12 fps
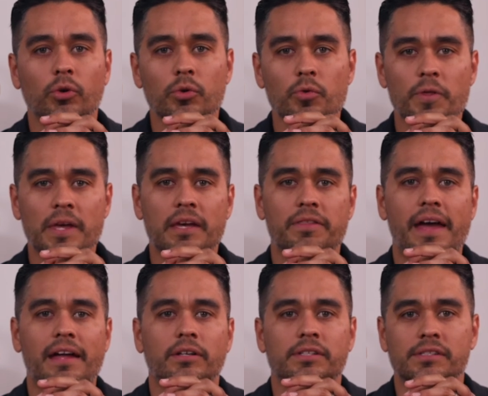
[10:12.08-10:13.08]
you think
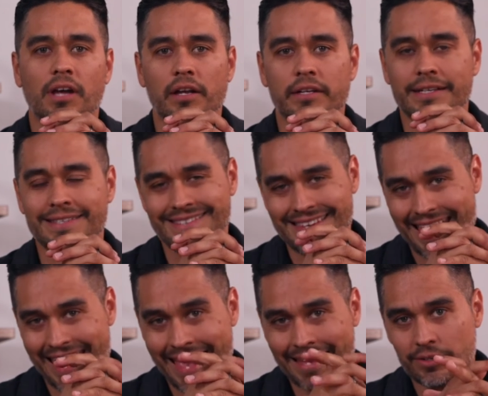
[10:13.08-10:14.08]
that Asana is the
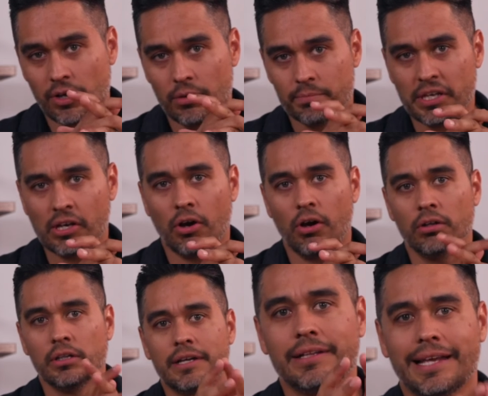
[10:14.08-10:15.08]
end all be
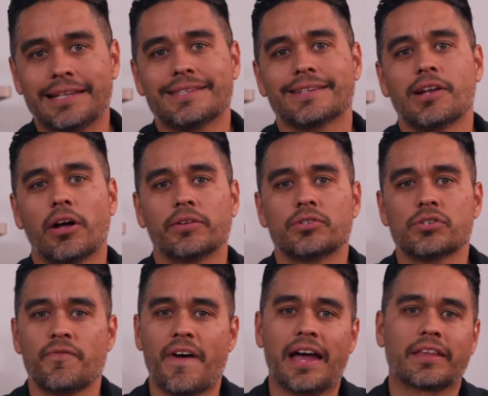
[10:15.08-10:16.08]
all, let's acknowledge the
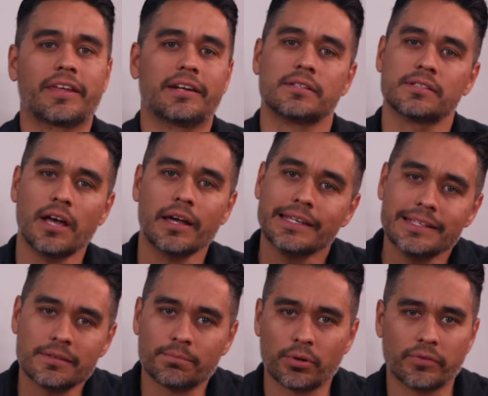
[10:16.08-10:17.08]
fact that Asana
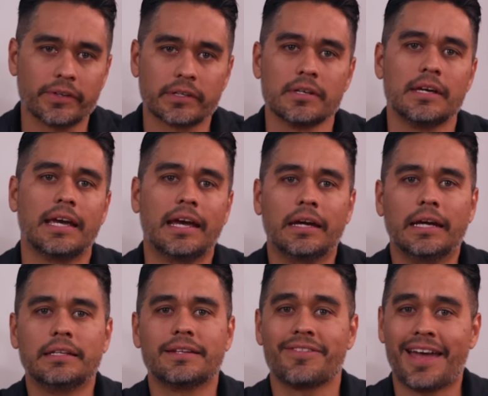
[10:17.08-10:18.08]
isn't perfect,
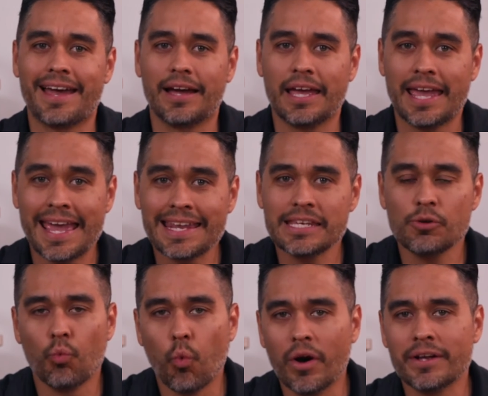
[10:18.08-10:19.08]
and that any
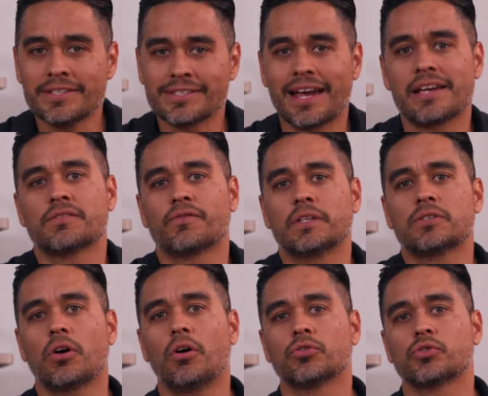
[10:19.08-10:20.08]
one size fits
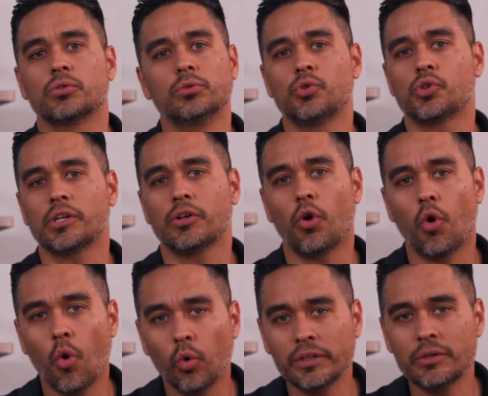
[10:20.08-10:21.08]
all solution
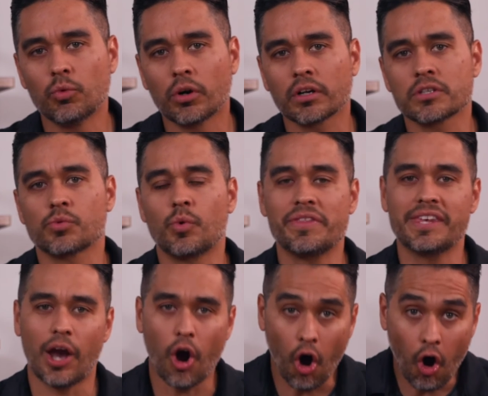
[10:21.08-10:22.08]
only works when
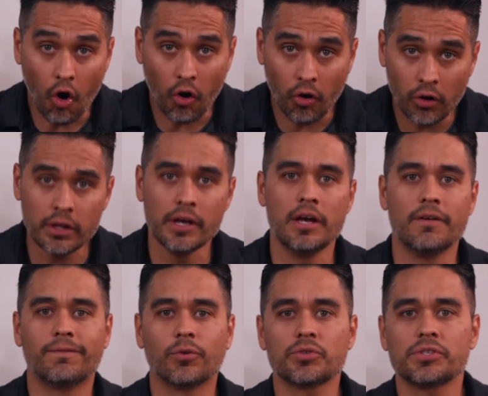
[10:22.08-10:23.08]
the all
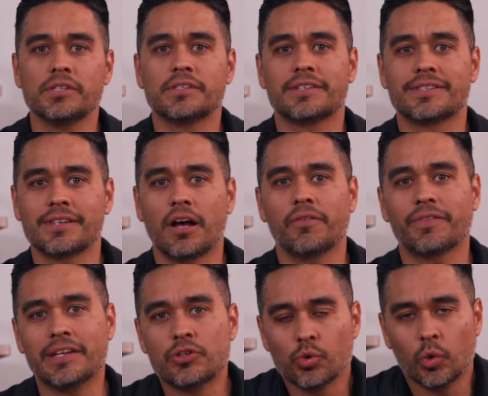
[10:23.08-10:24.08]
forces itself
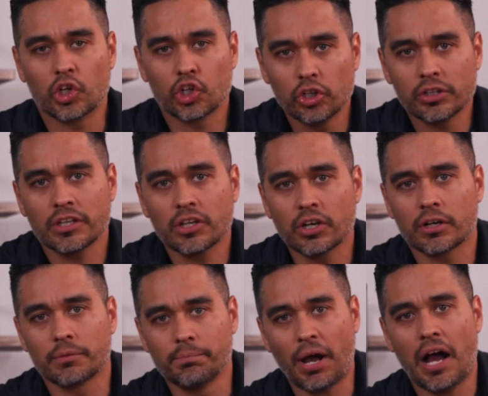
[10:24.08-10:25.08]
into a cookie
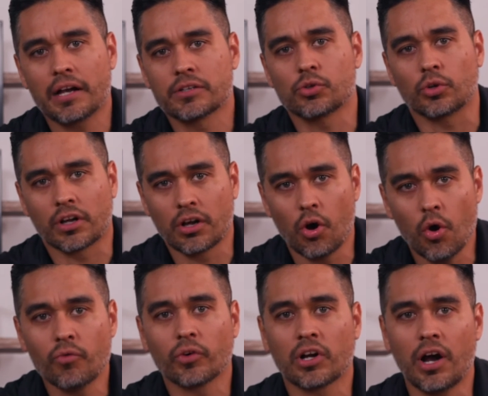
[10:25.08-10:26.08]
cutter box or
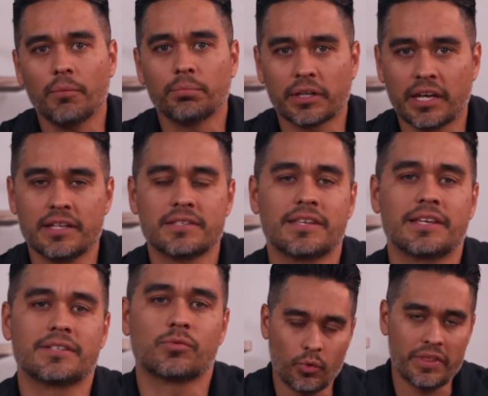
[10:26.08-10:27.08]
overcomplicates
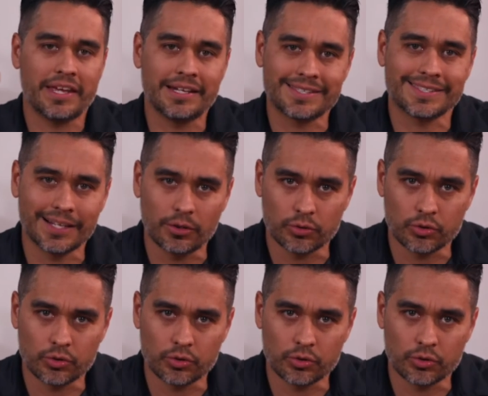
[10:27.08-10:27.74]
things within a single